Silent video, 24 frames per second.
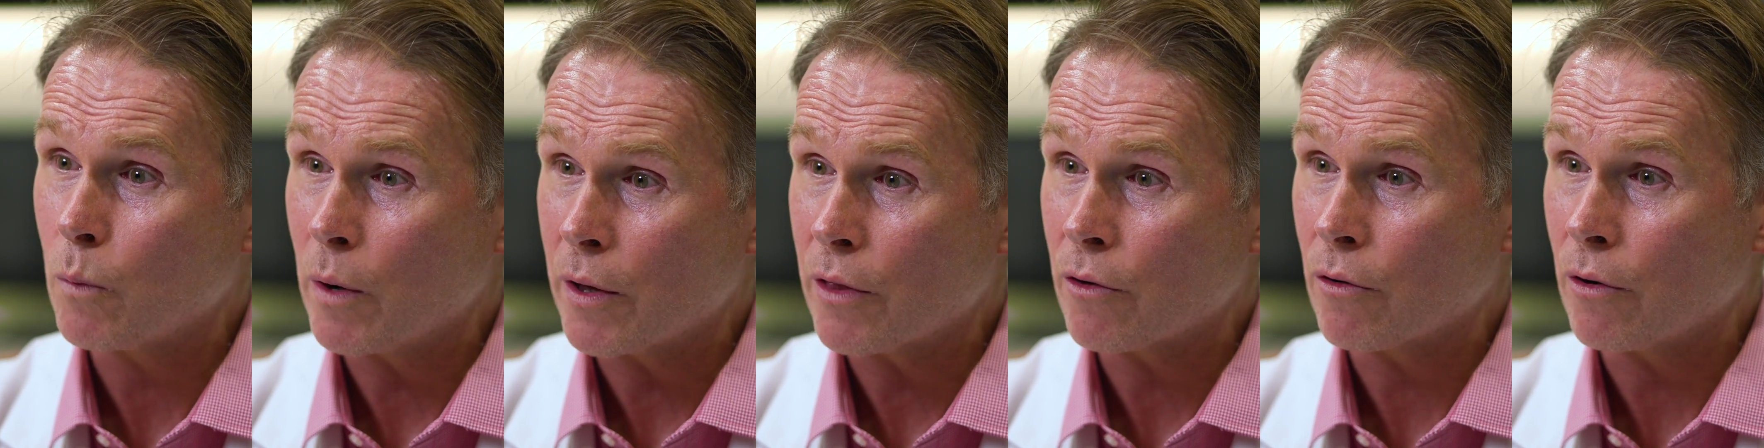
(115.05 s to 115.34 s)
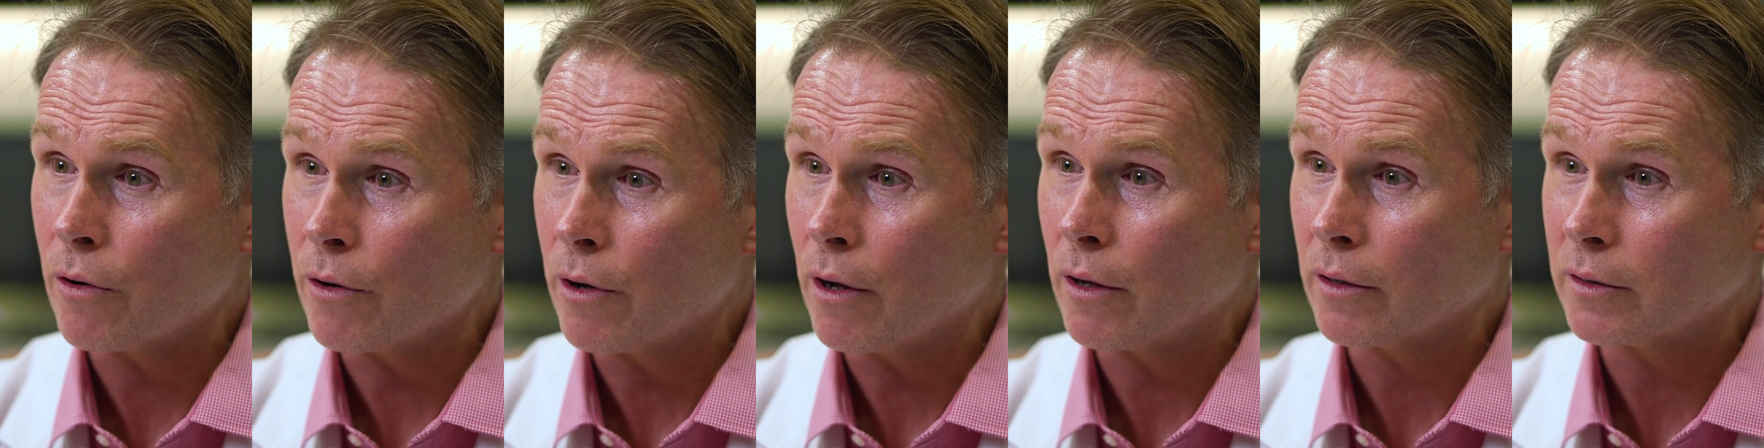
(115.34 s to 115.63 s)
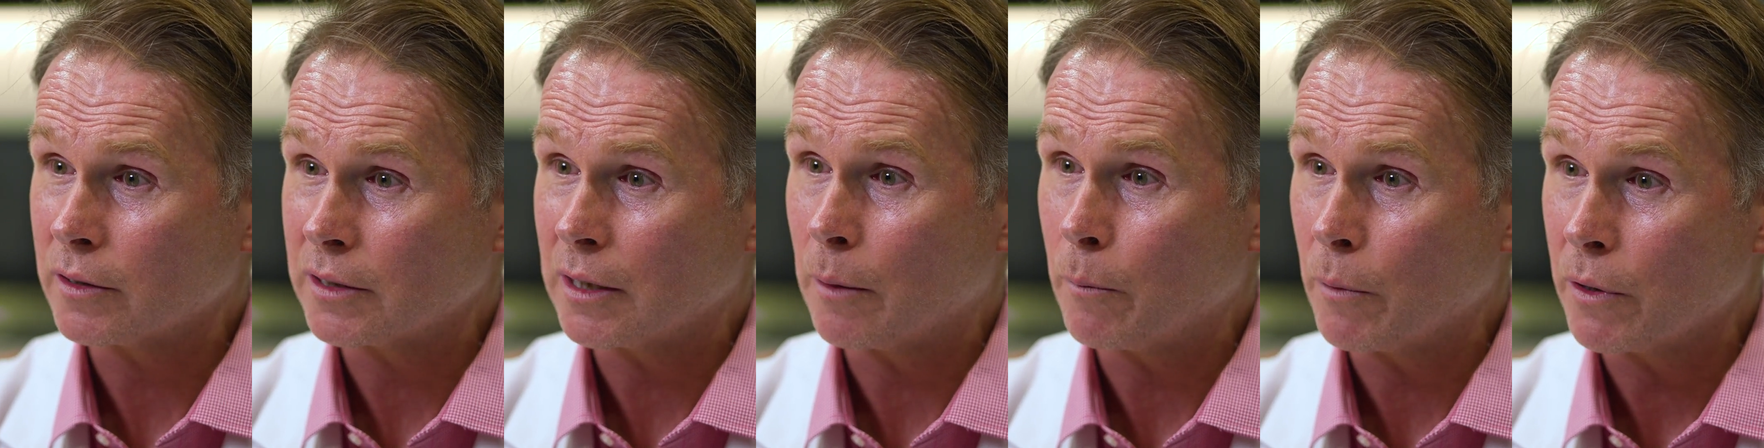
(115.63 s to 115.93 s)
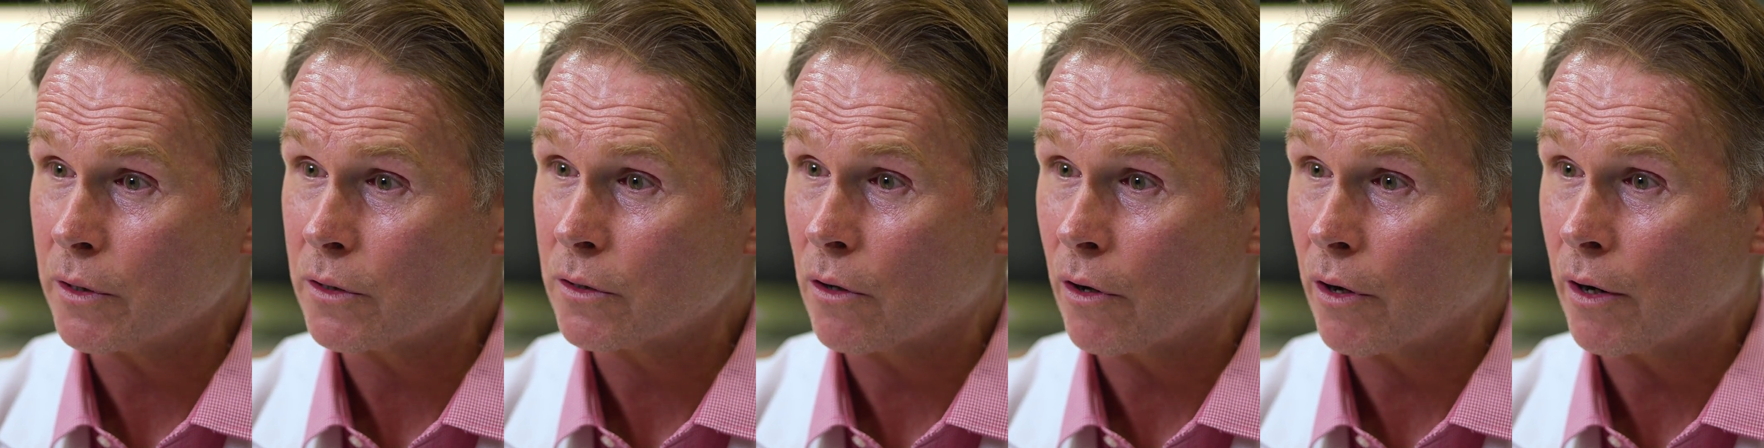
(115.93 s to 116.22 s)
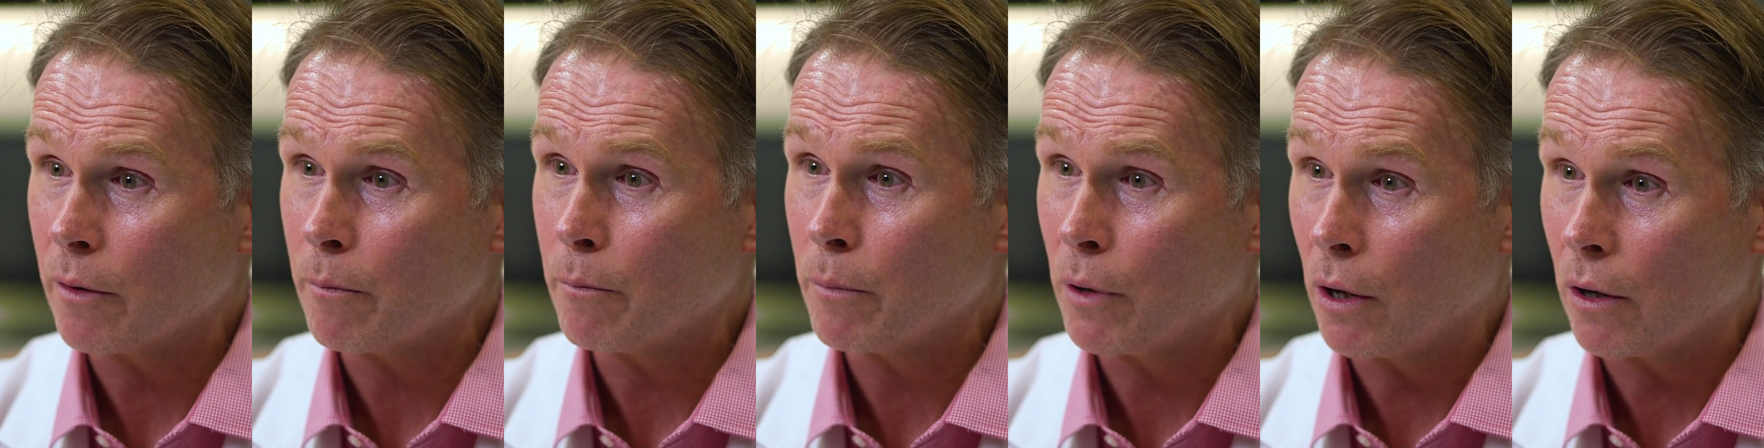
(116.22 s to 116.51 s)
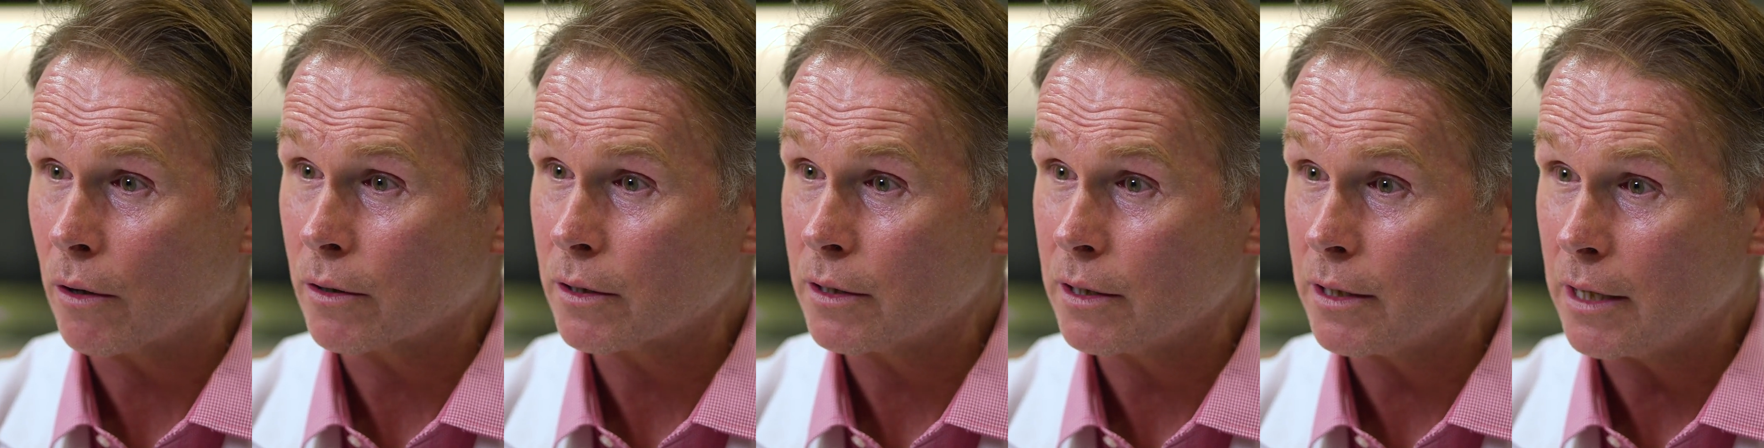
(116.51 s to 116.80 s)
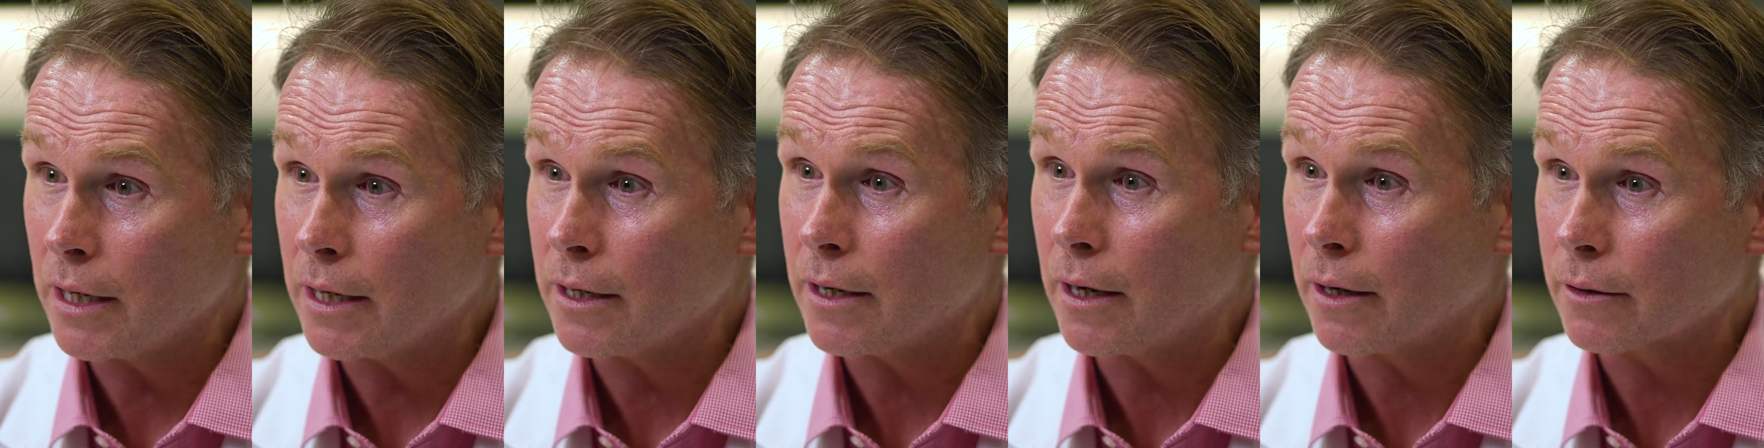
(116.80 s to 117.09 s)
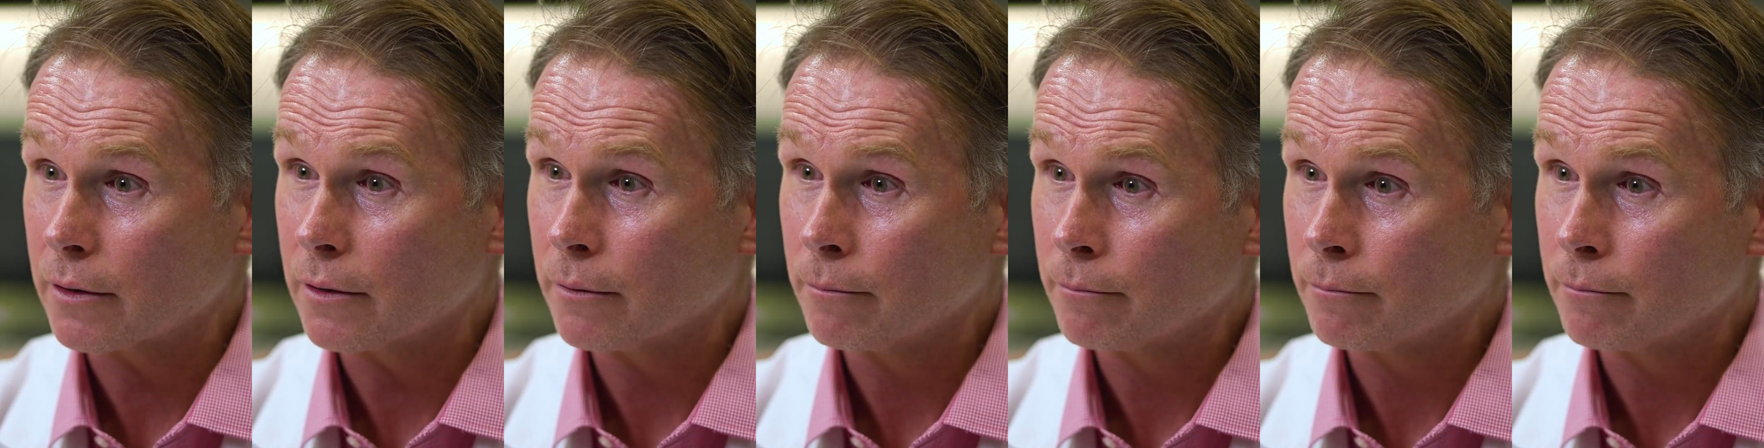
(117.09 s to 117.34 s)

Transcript: whether or not someone's got a blocked tear duct.